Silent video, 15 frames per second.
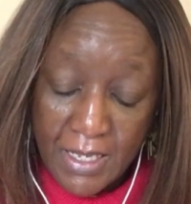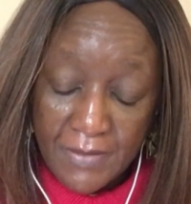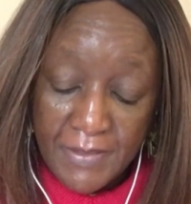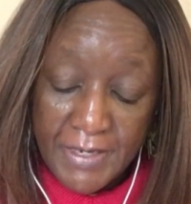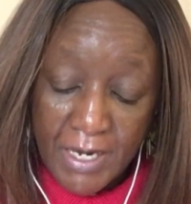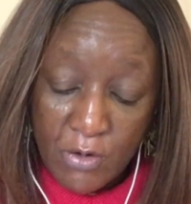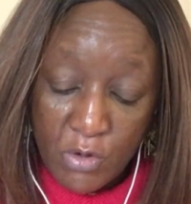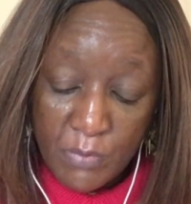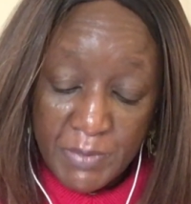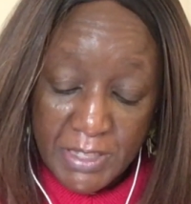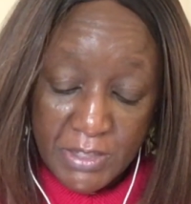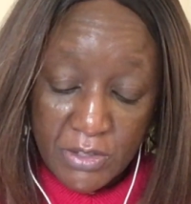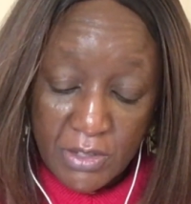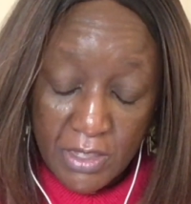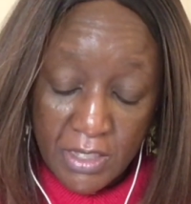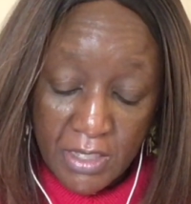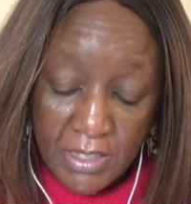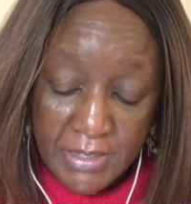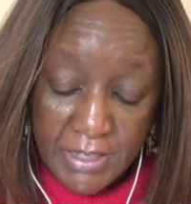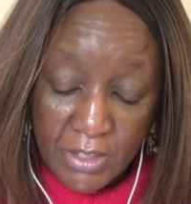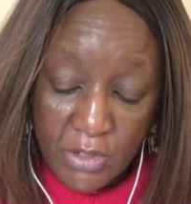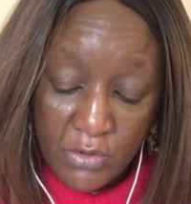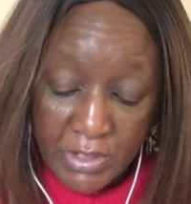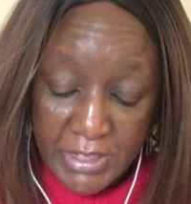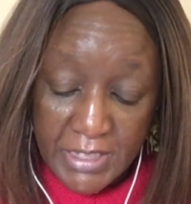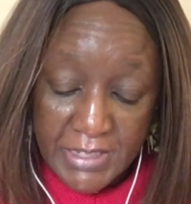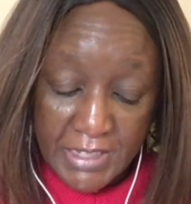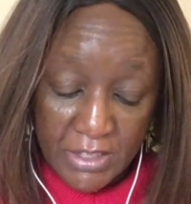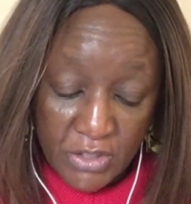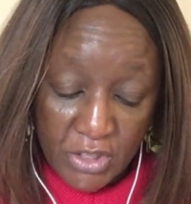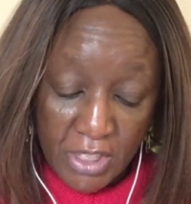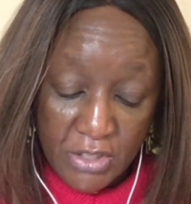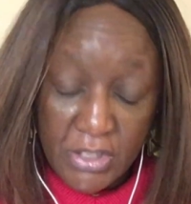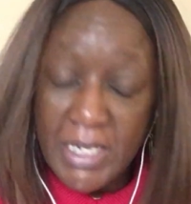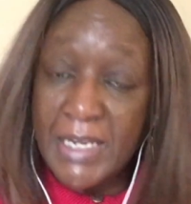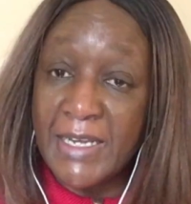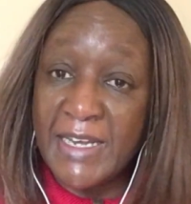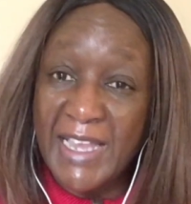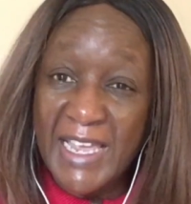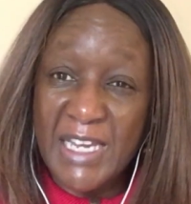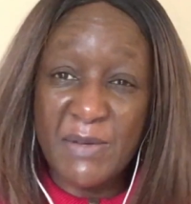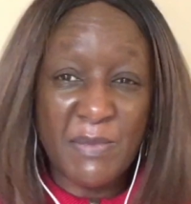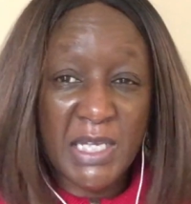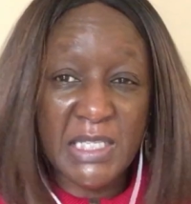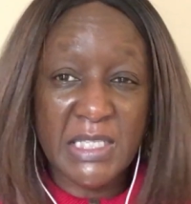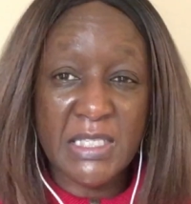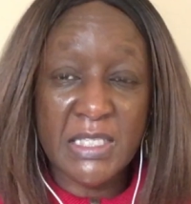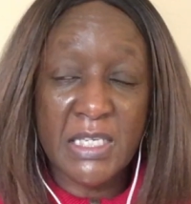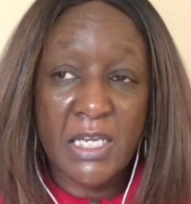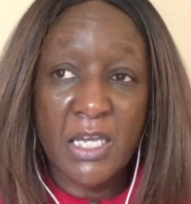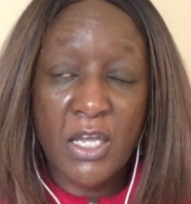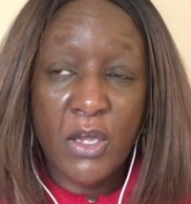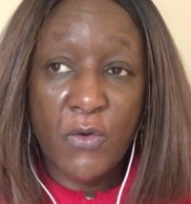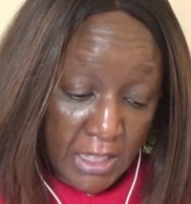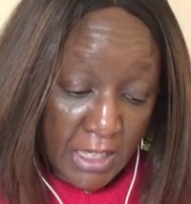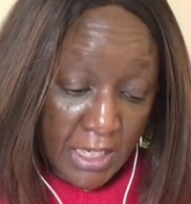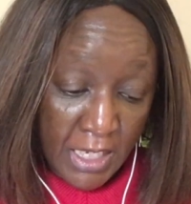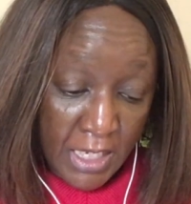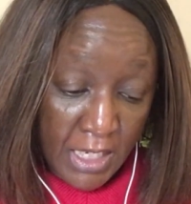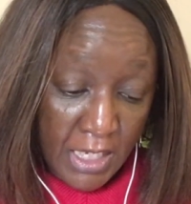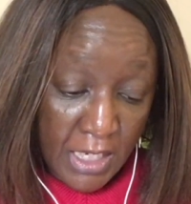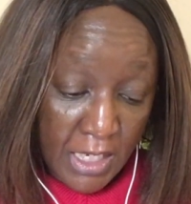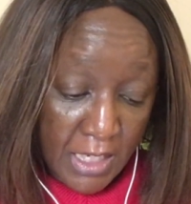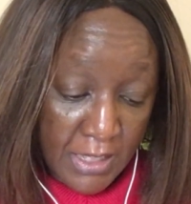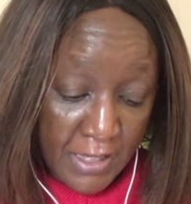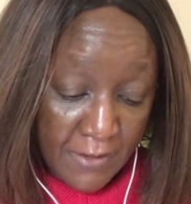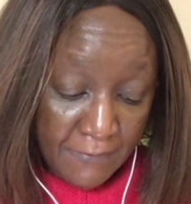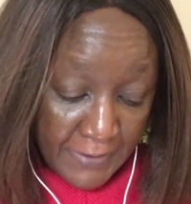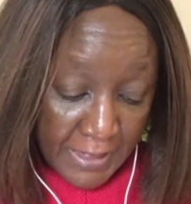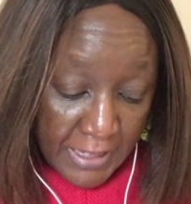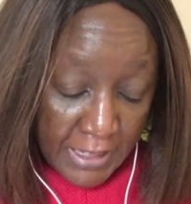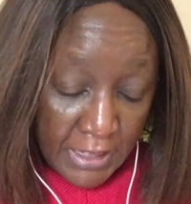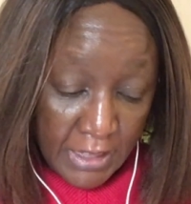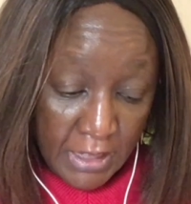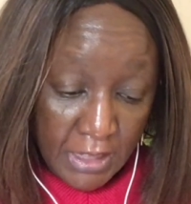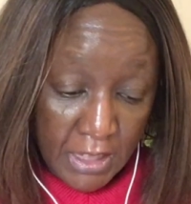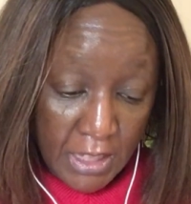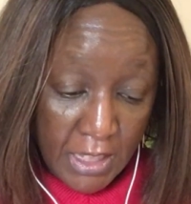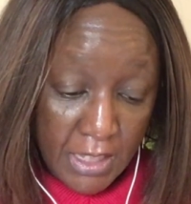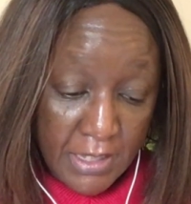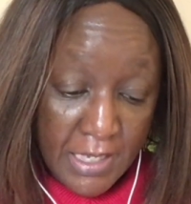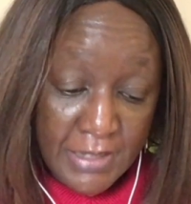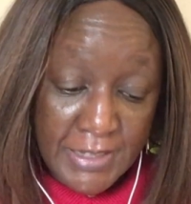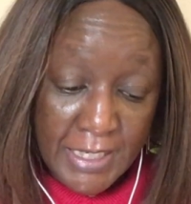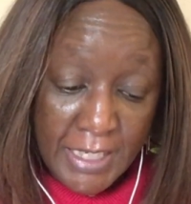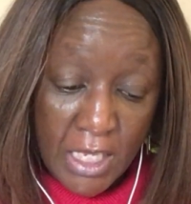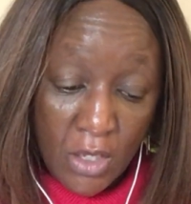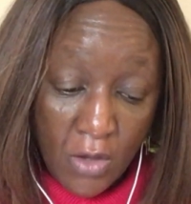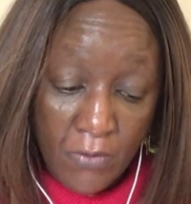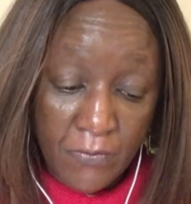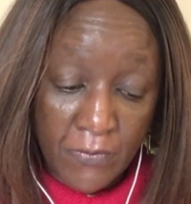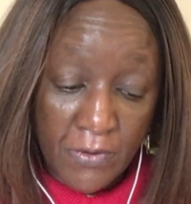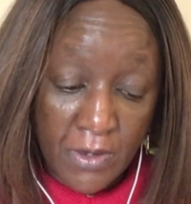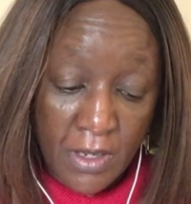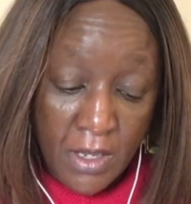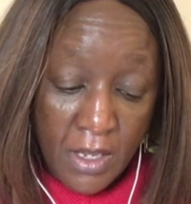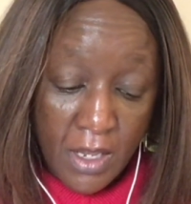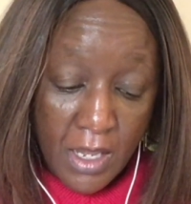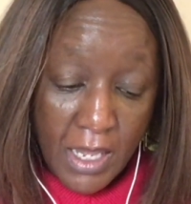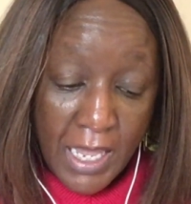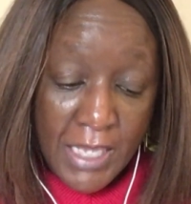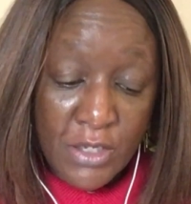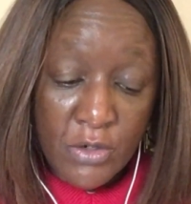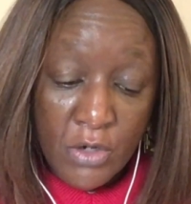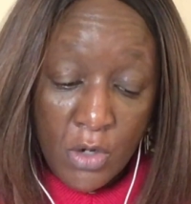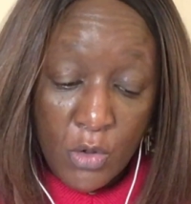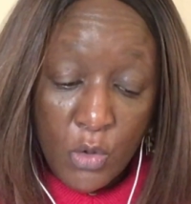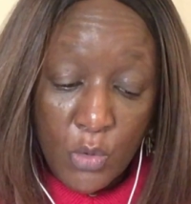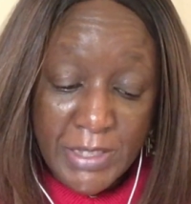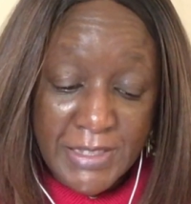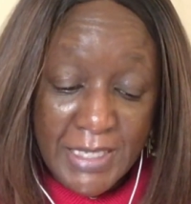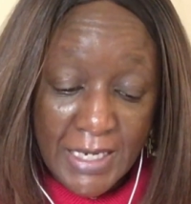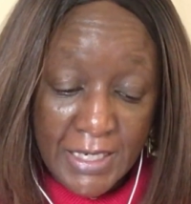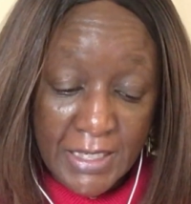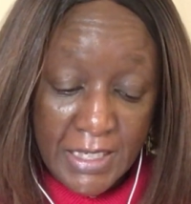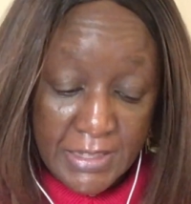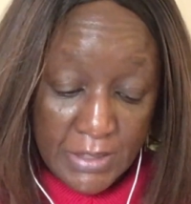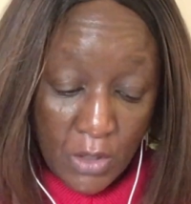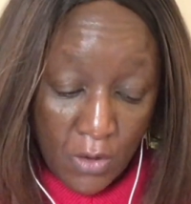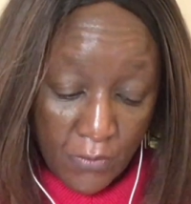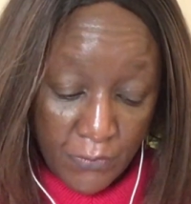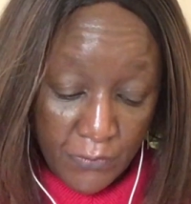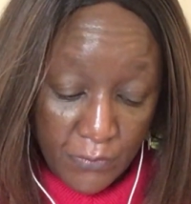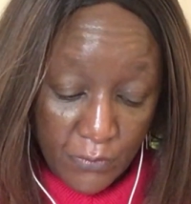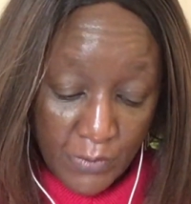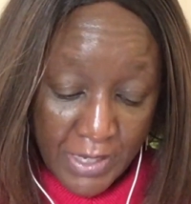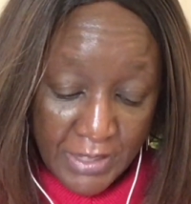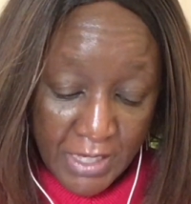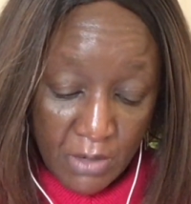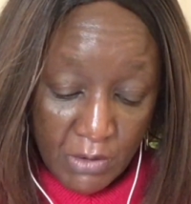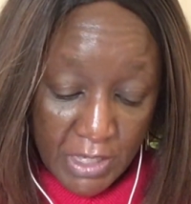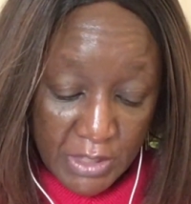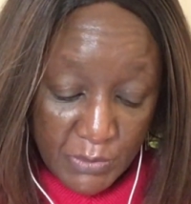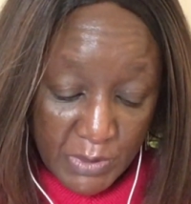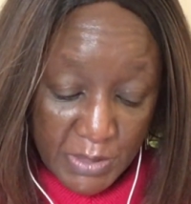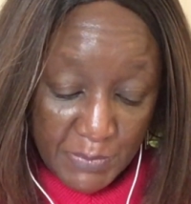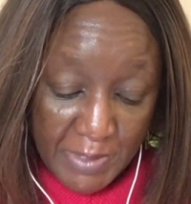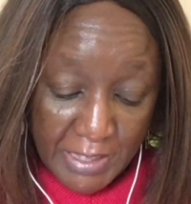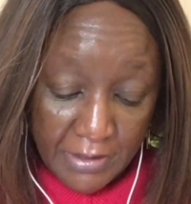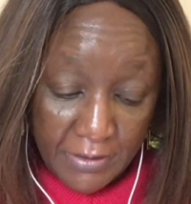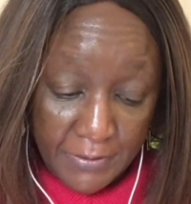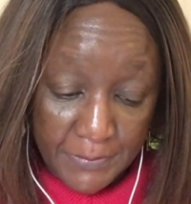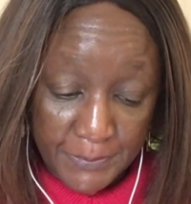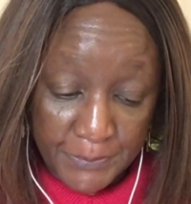the Nairobi Securities Exchange in 9 months. Eh? They're fleeing. They're taking off. And you know who is telling us off right now as we speak?